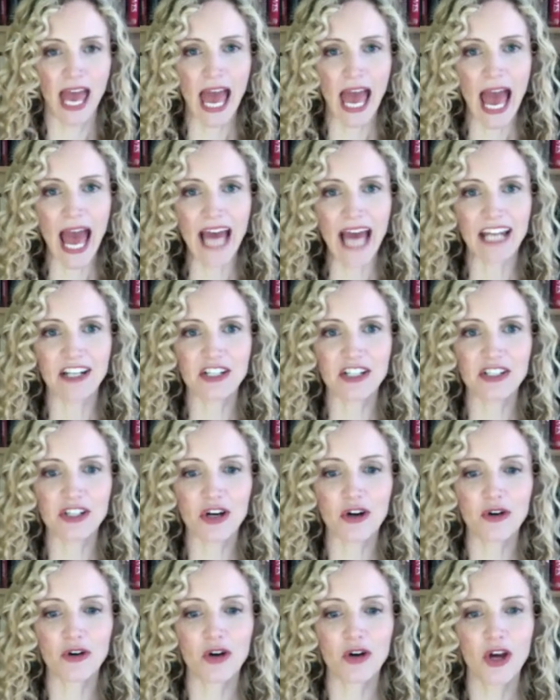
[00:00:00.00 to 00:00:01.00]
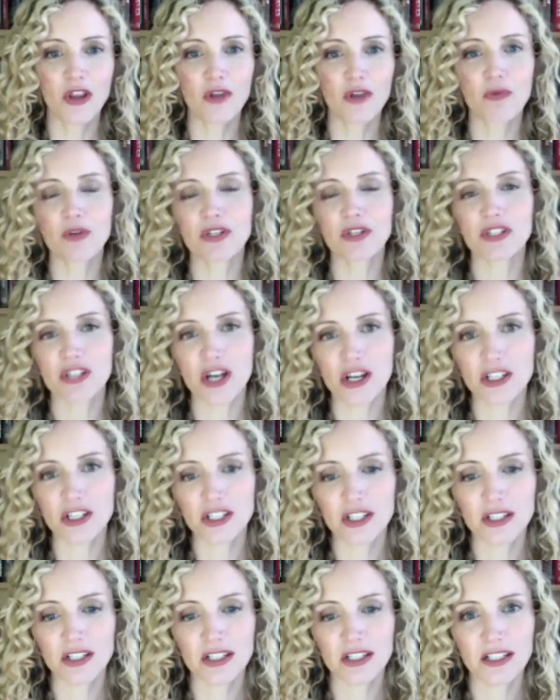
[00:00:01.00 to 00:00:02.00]
And so there were
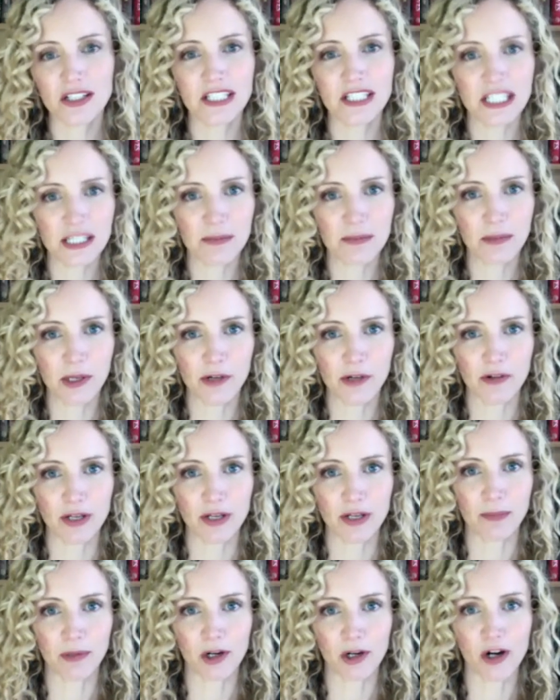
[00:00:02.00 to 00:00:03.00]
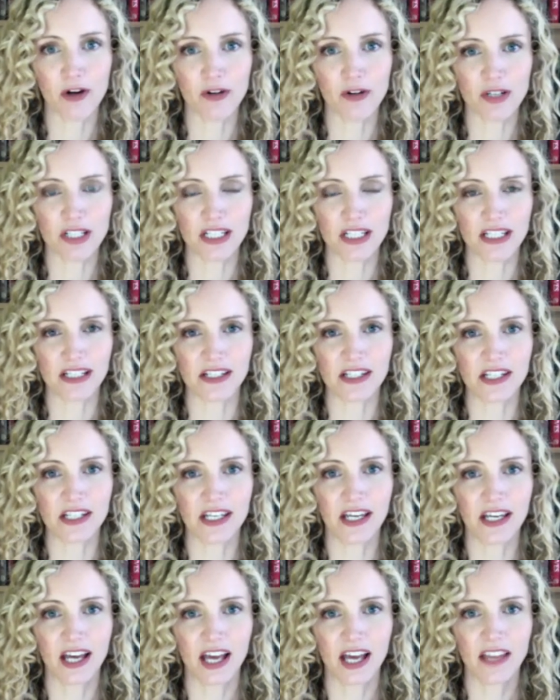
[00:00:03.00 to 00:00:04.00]
certain disciplinary priorities
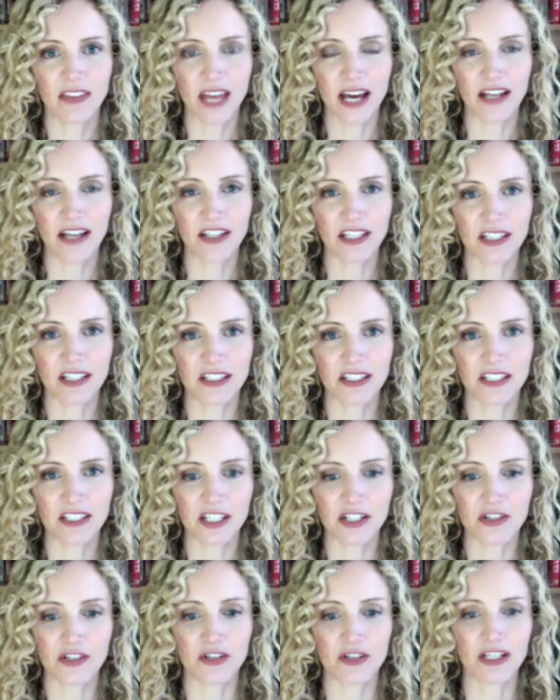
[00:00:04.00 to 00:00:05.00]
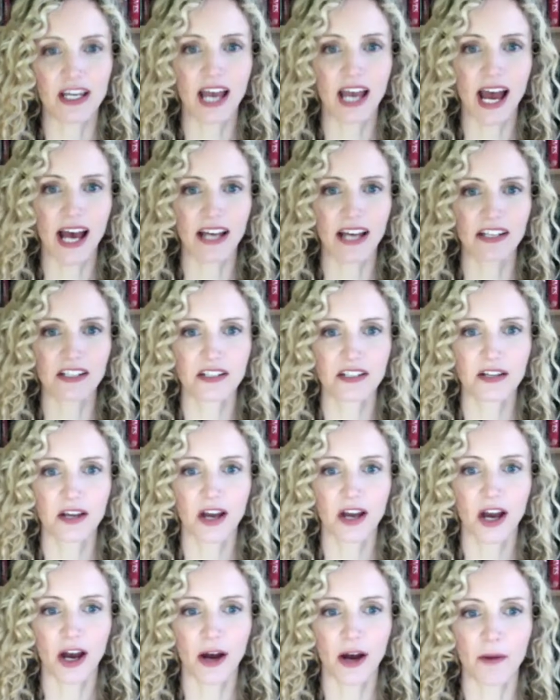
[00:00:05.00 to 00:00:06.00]
that the consistory had
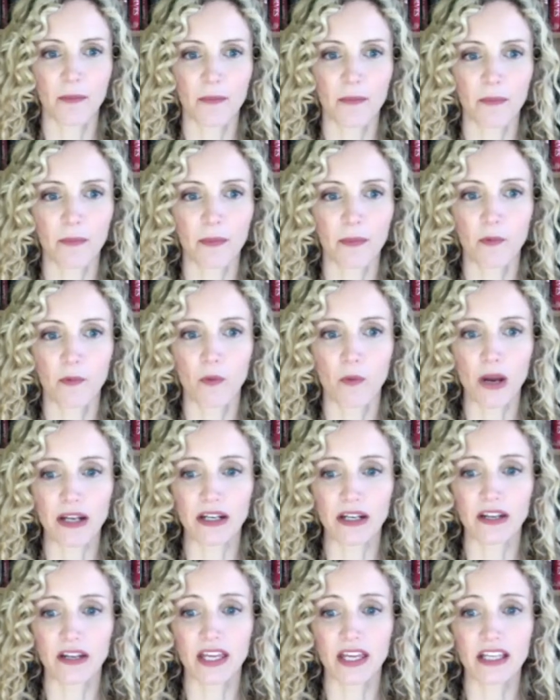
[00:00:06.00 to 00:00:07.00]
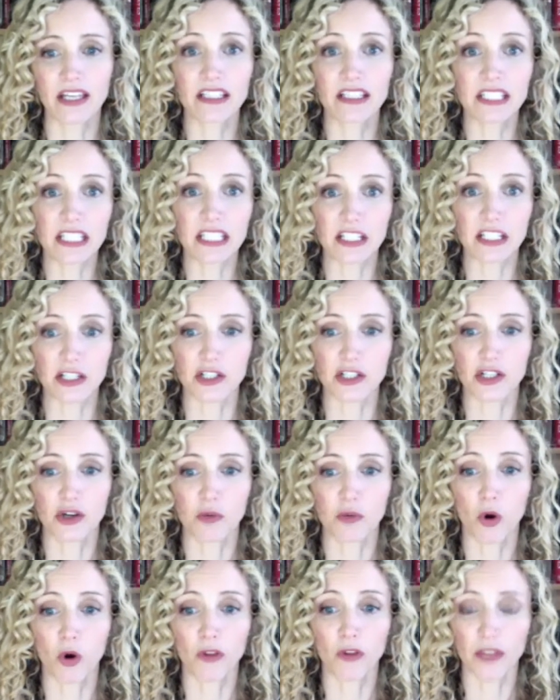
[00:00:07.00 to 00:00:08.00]
um, when they considered
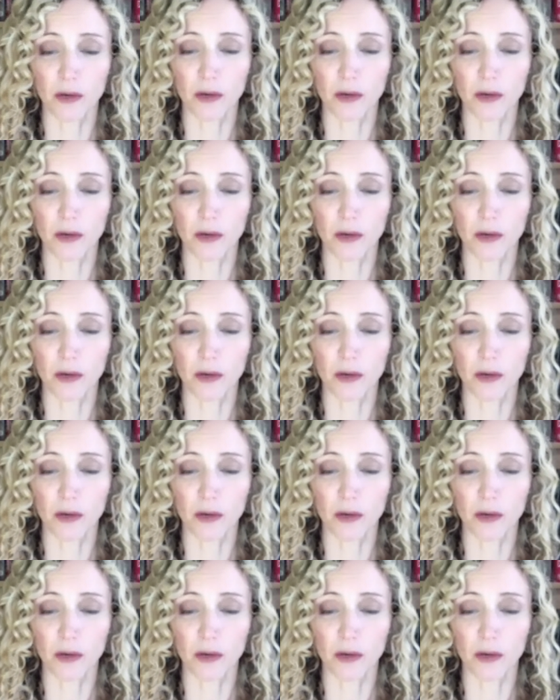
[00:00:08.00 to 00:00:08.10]
what they